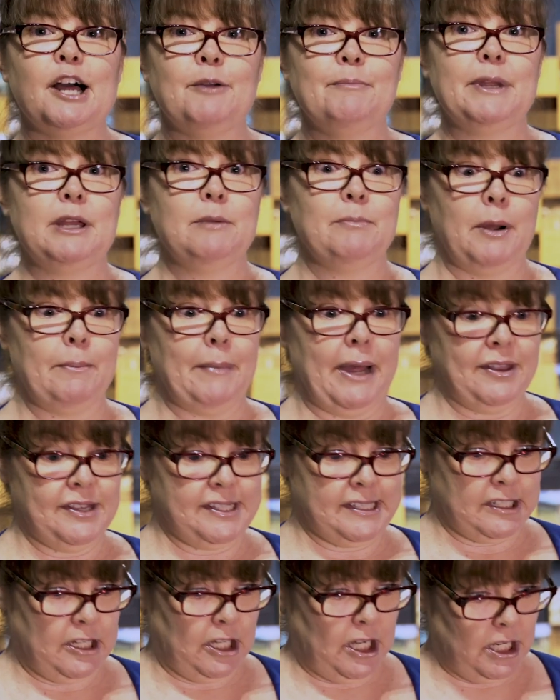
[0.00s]
like me in my
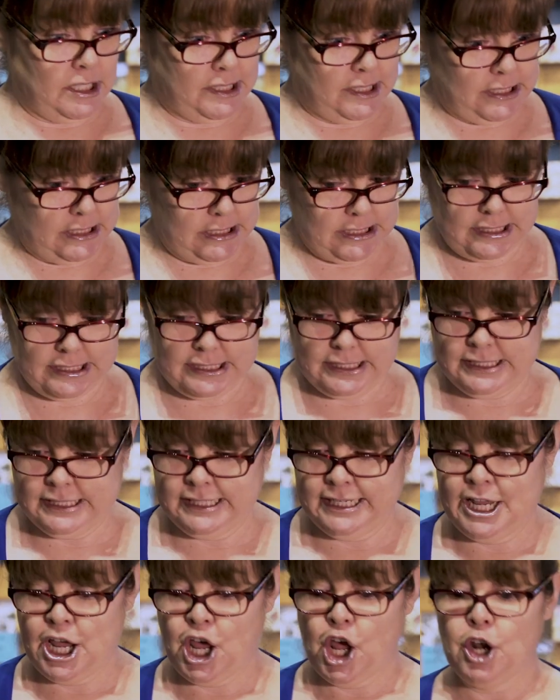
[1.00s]
maths classes.
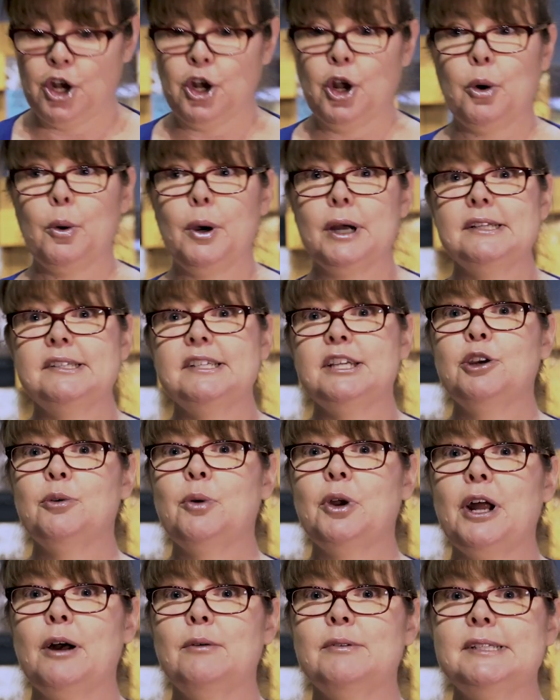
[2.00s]
No idea
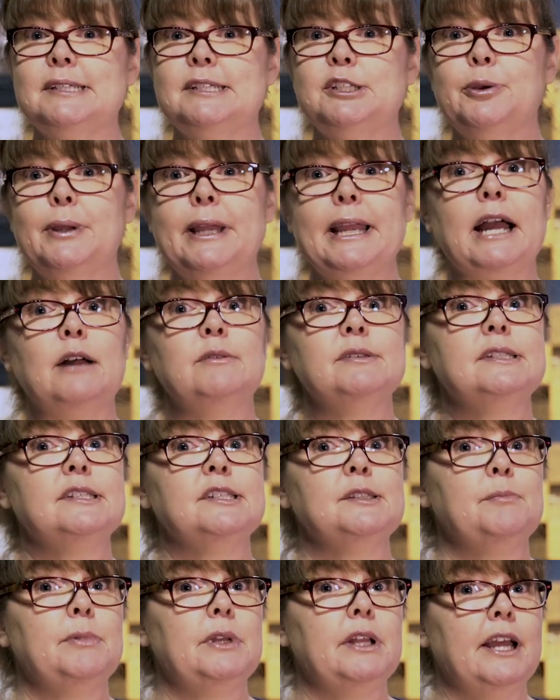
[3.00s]
what I was doing, I was
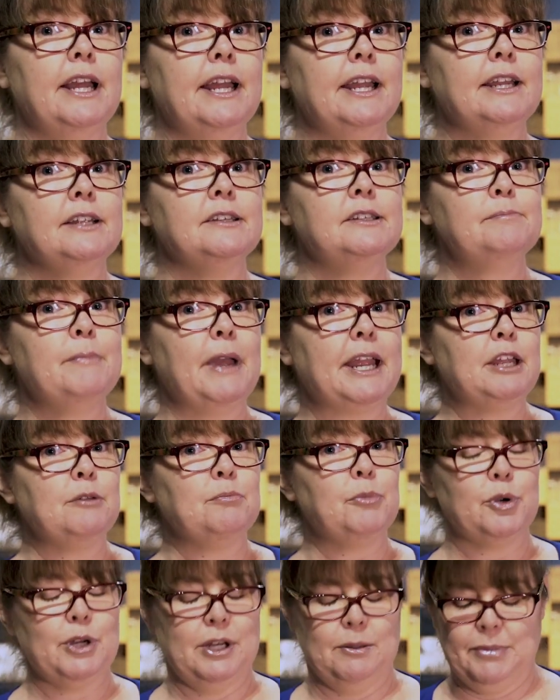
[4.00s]
just playing and
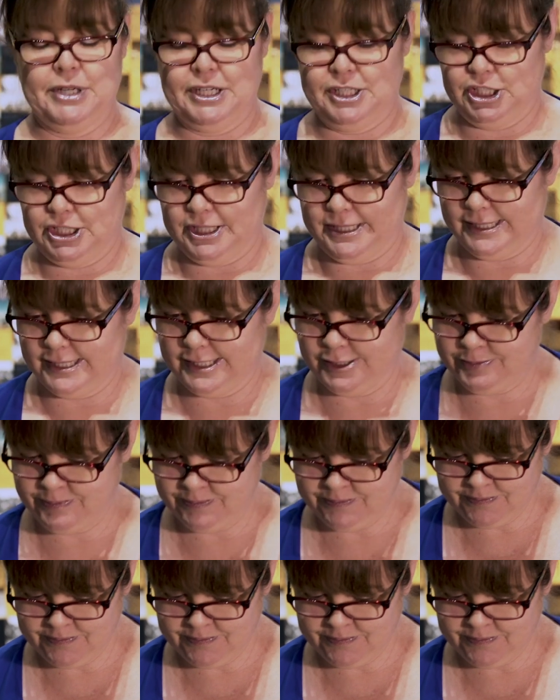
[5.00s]
making pretty pictures.